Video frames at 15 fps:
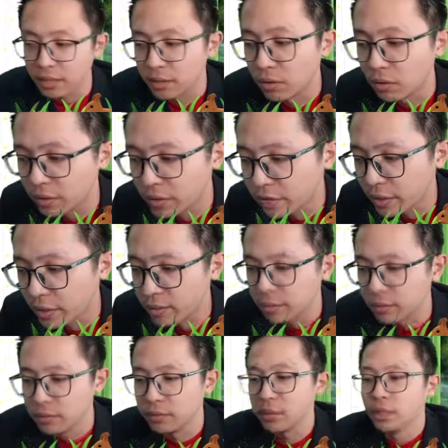The only
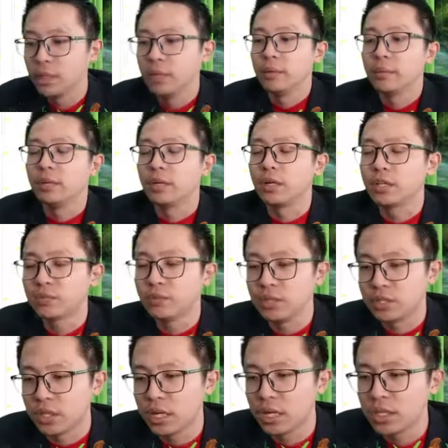variable. Because we
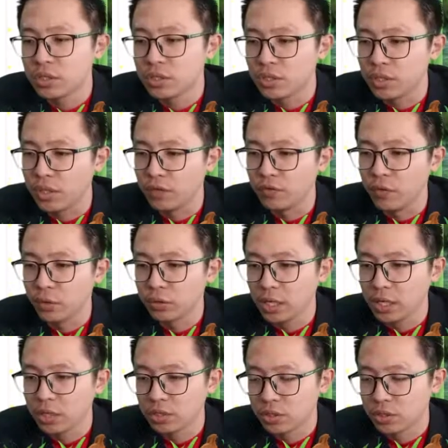change the
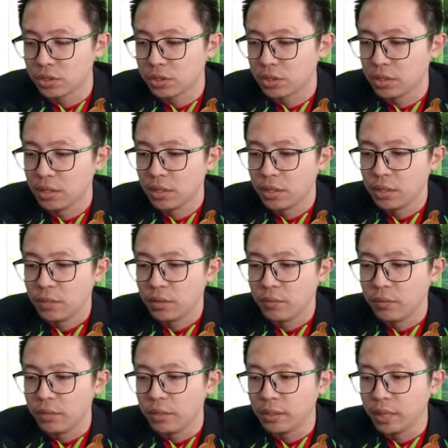voltage,
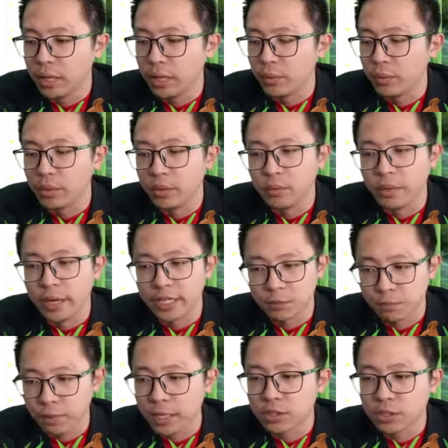we will
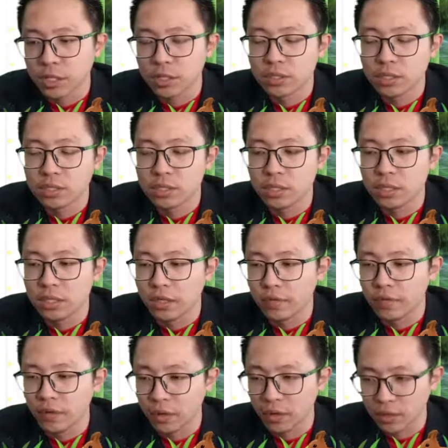expect changes in the
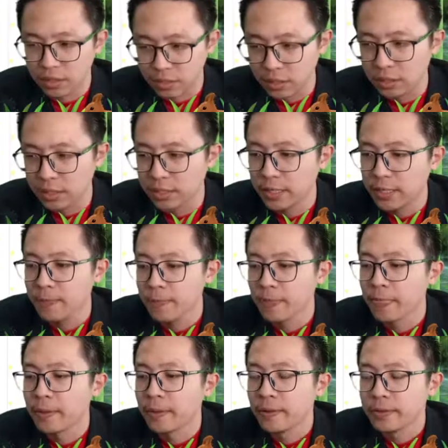velocity. Yeah.
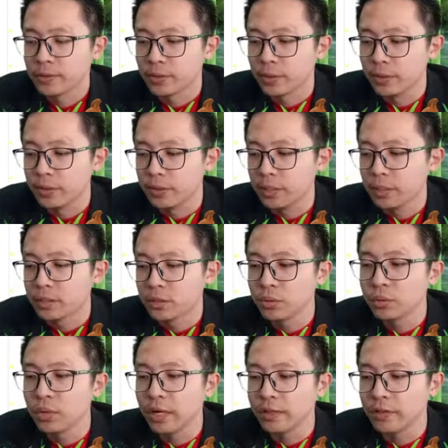So these
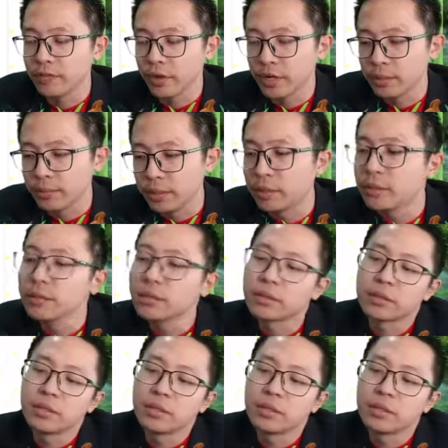two are the variables.